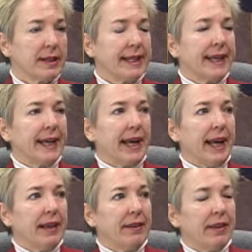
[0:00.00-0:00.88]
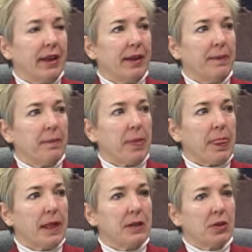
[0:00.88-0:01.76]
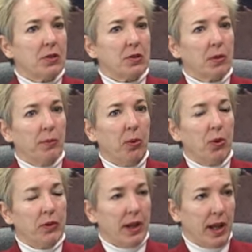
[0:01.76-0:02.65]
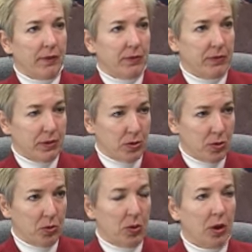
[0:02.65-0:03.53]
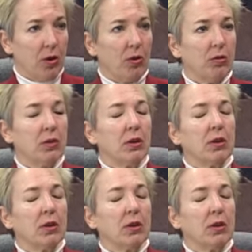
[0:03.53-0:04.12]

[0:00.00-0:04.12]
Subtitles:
And then it's also important to have the soil,